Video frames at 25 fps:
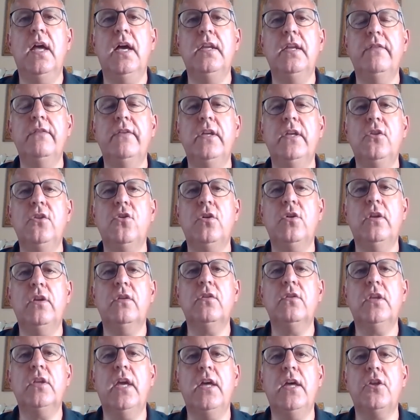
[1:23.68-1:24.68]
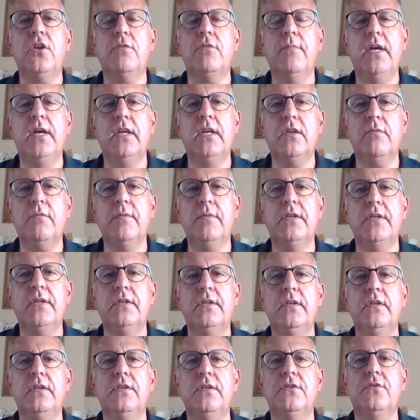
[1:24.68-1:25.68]
and eventually on cash
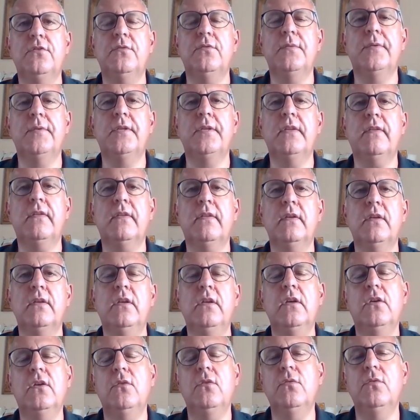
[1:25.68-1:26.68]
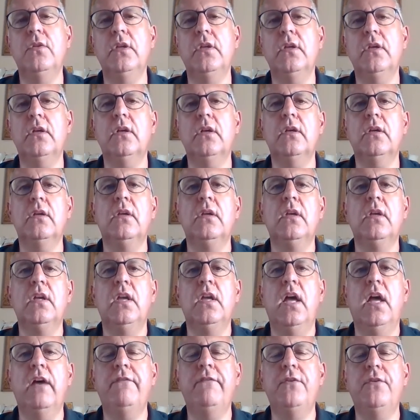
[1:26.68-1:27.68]
management instruments, including
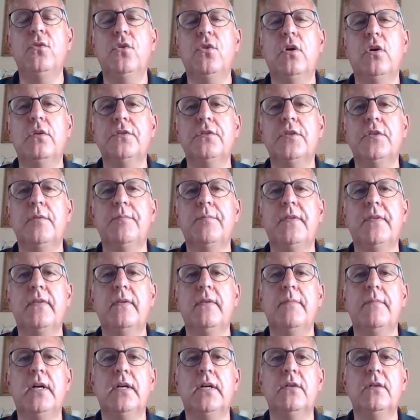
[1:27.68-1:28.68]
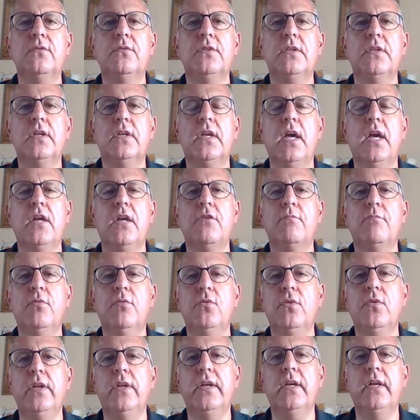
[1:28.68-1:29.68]
a few concepts about cash
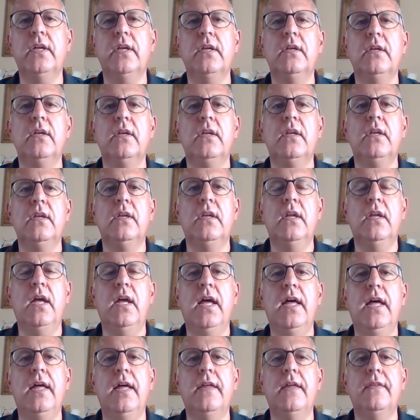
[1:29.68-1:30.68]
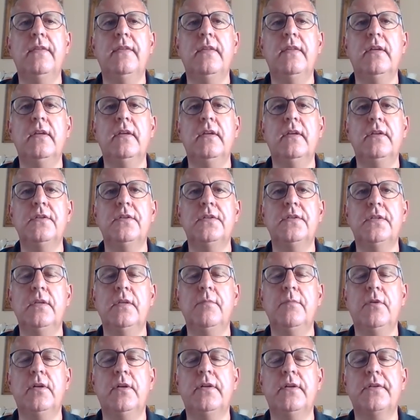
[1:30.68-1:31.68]
pooling and
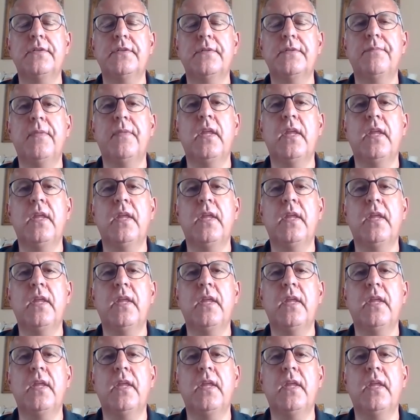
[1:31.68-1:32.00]
similar.